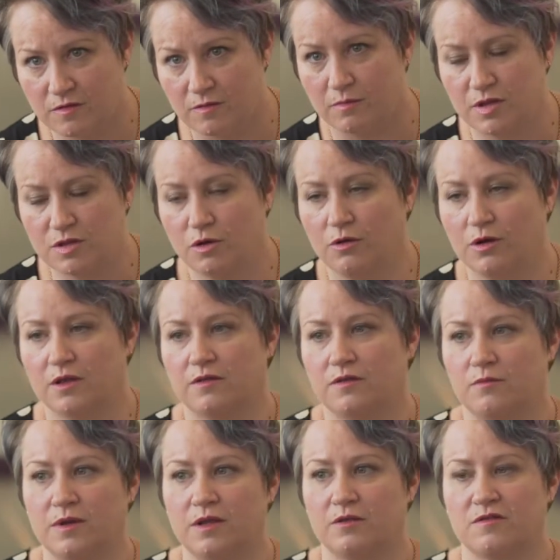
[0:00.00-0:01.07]
the majority of
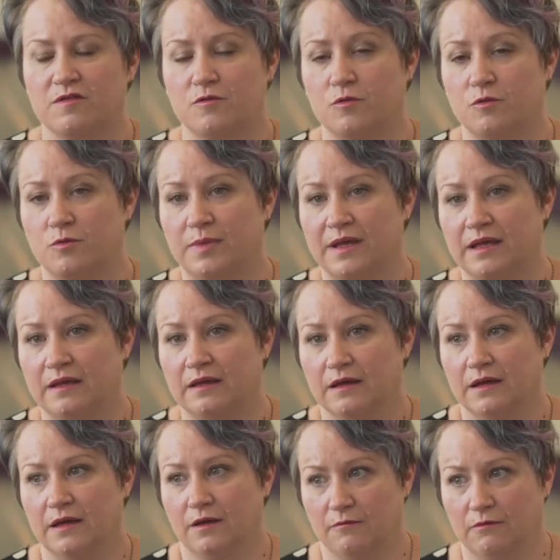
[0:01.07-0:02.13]
the readers who will be
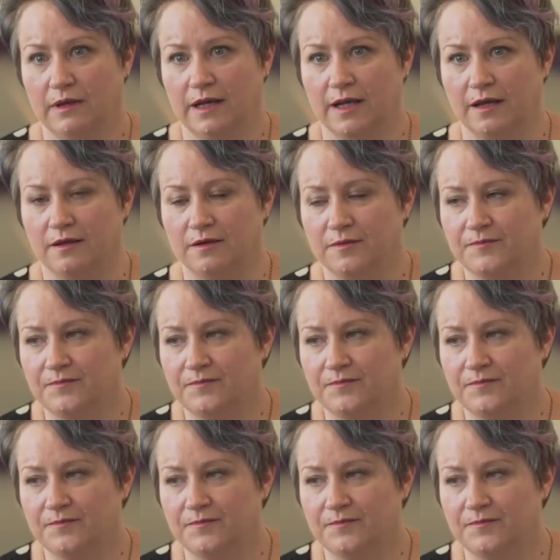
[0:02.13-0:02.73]
reading it.